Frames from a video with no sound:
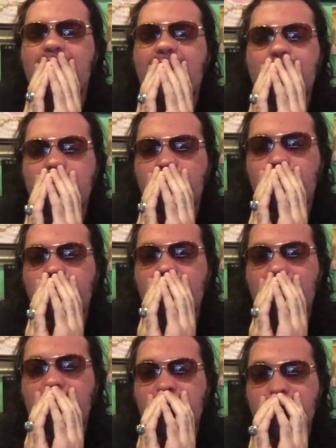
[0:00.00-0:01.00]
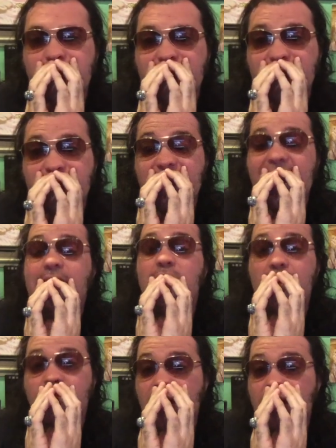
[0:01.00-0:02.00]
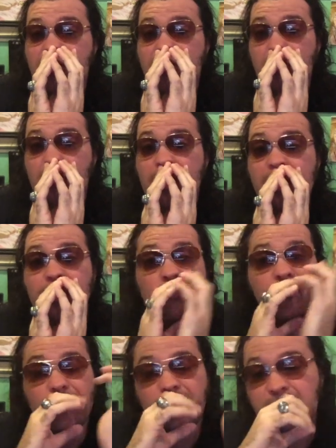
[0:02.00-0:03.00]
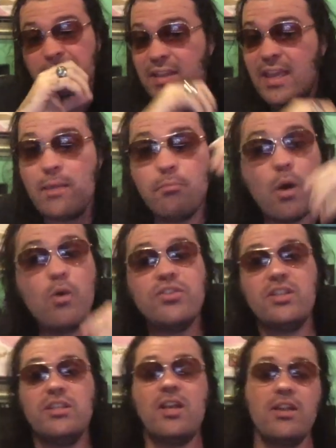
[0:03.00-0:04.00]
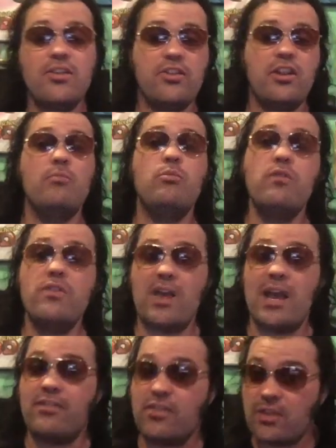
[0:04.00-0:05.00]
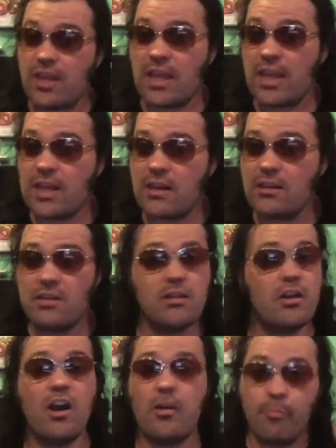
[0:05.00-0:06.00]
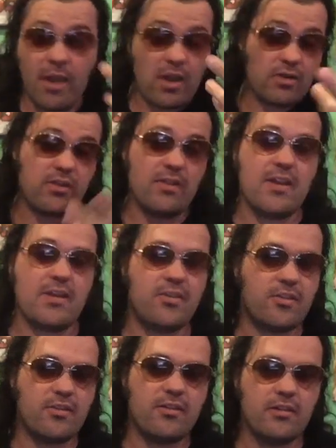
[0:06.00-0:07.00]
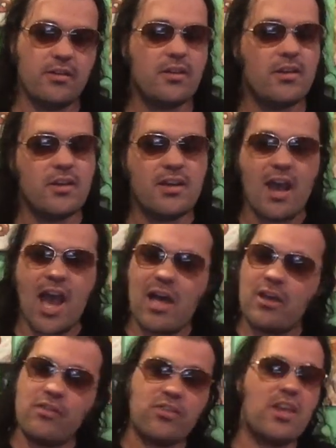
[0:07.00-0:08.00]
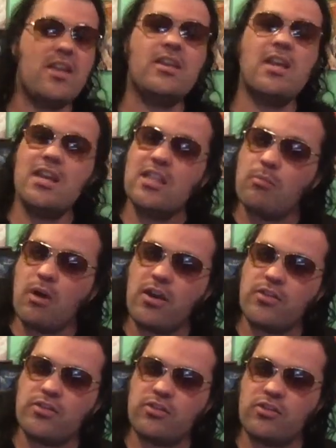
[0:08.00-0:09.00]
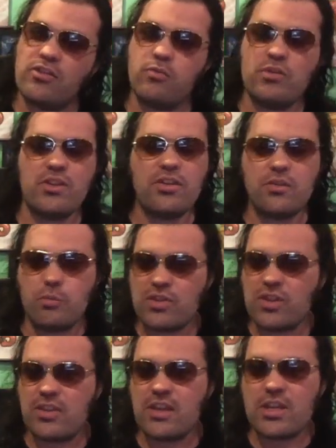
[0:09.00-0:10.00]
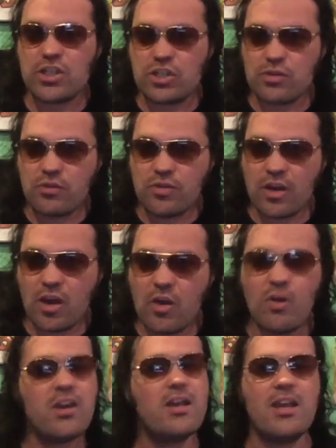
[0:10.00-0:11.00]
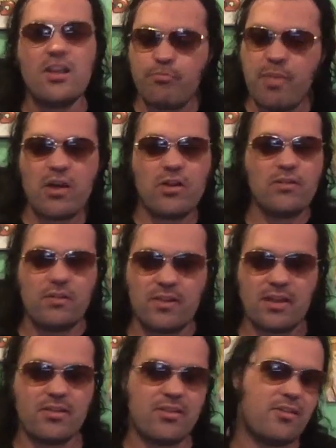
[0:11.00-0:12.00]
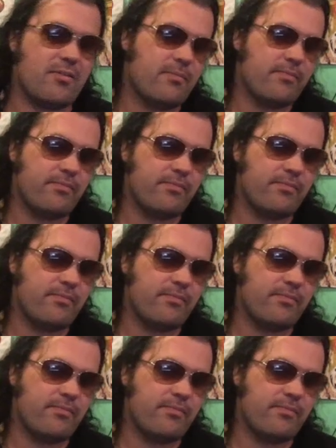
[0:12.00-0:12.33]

I'm just pissed because I love Godzilla, right? Most of the Godzilla movies I've seen are better than this. I don't even say King of the Monsters with its issues, though, is better than this.